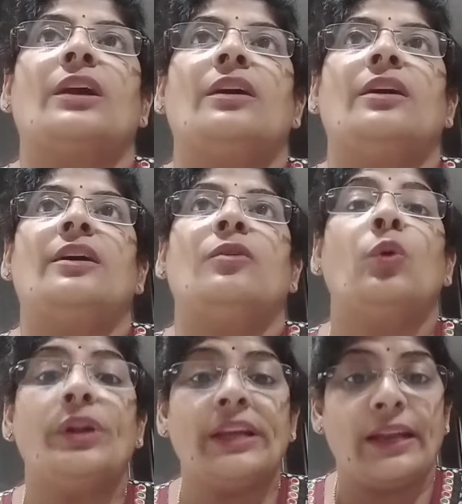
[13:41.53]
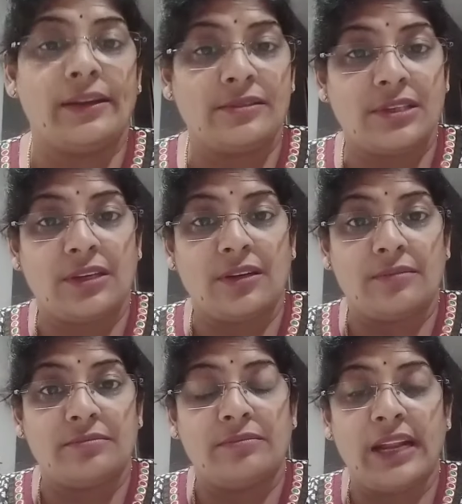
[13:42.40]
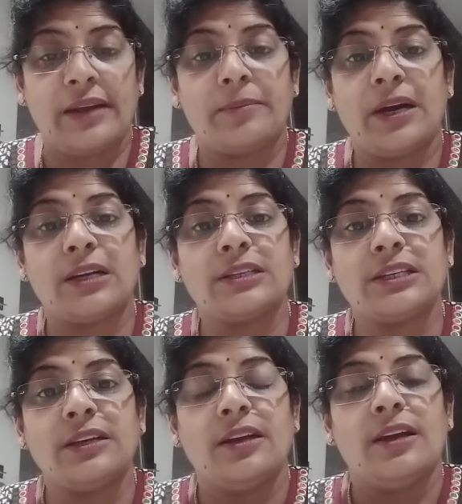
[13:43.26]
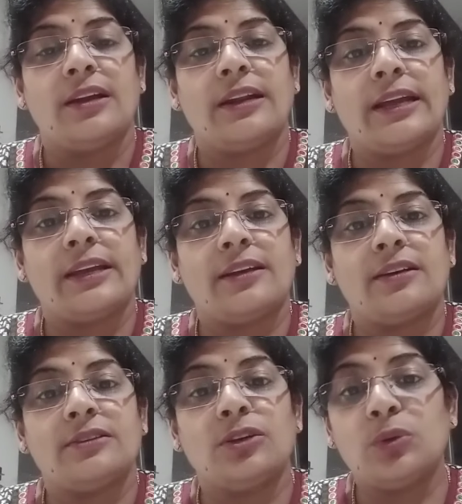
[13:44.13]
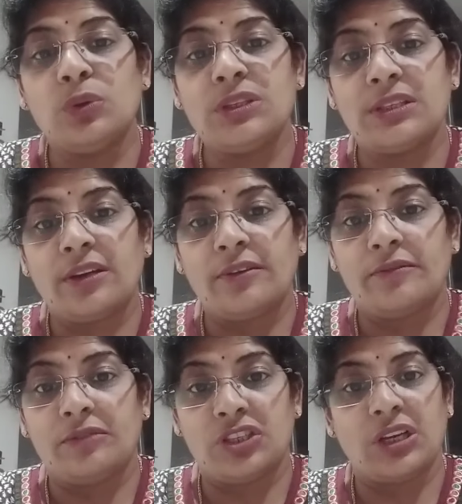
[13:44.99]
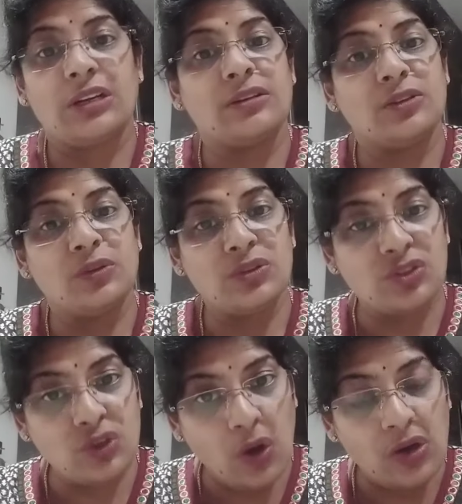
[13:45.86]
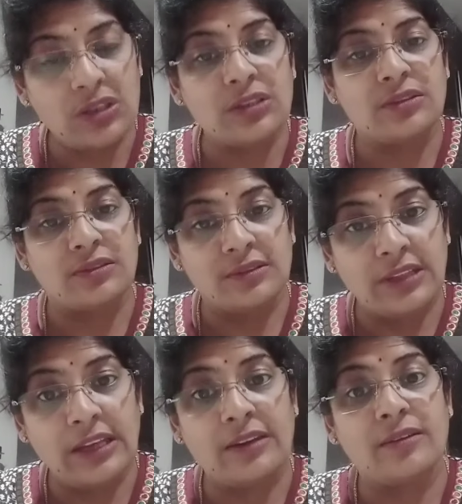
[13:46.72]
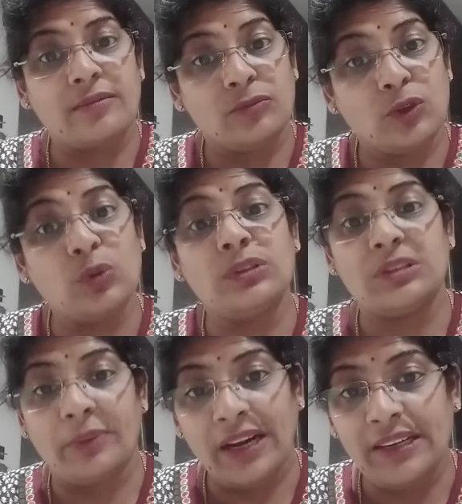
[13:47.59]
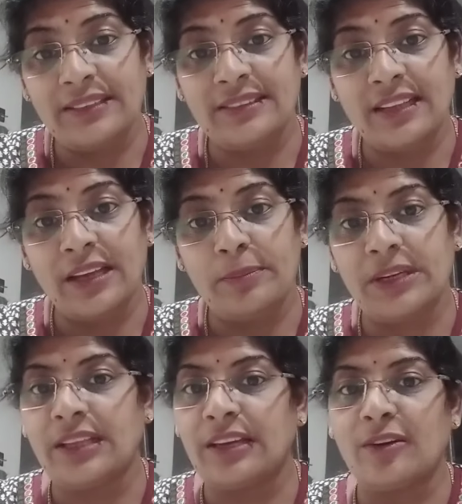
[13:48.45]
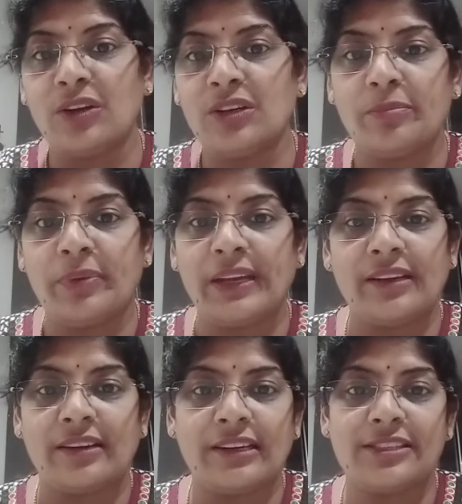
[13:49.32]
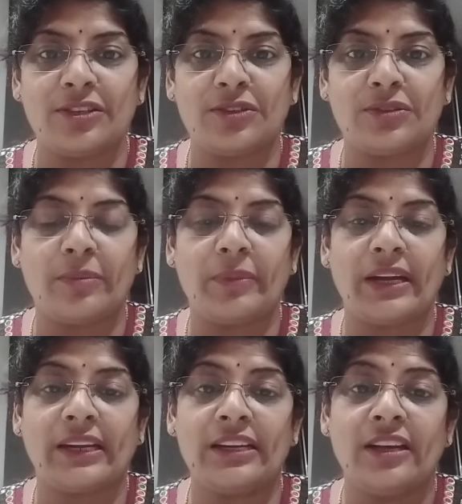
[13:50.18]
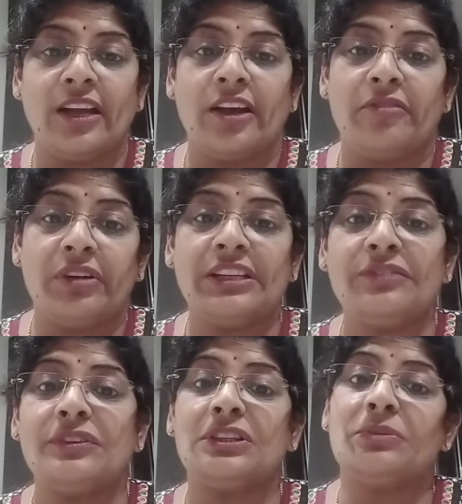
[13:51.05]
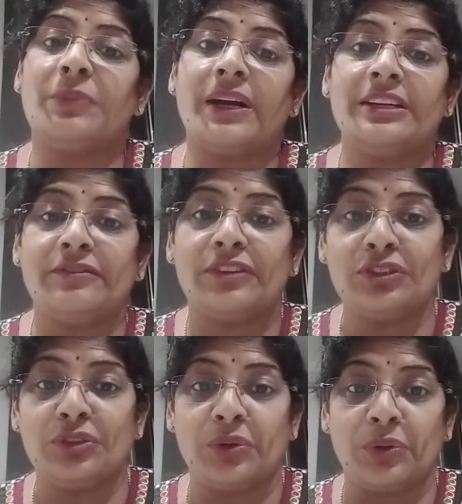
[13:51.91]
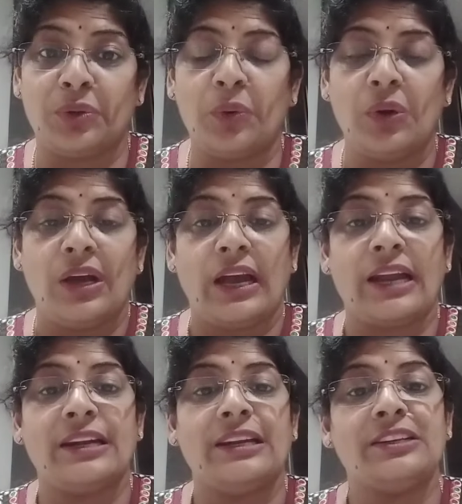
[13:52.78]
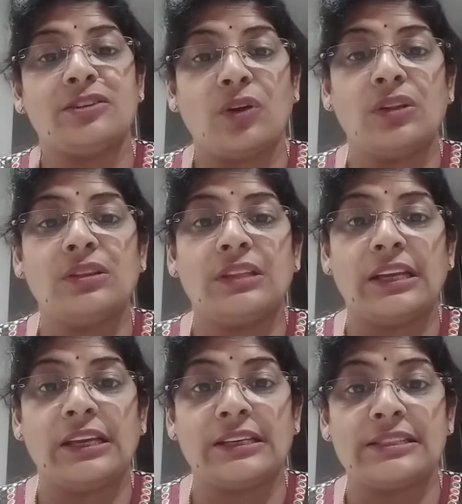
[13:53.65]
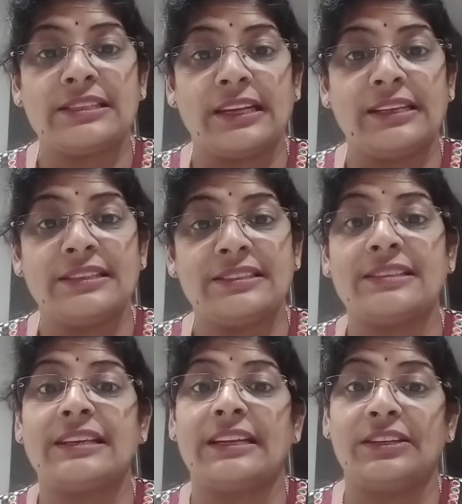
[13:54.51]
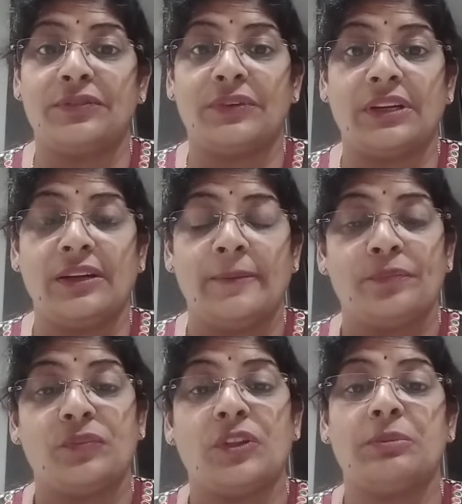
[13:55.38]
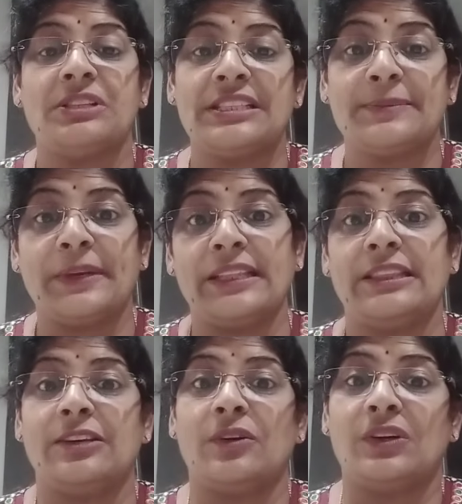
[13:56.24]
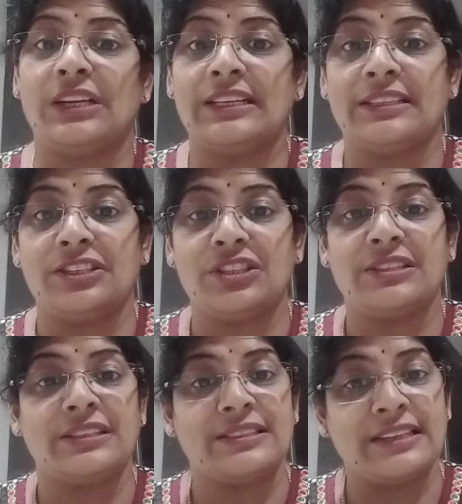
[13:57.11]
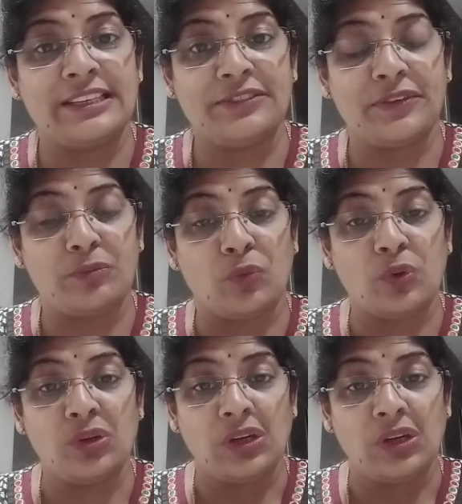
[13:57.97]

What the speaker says: hoarding and black marketing, like the goods which are stocked there, though demand is there, but they are not being released into the market, waiting for the demand even to grow, and later on the sellers, they sell it for the businessmen, the organizations, they sell it for more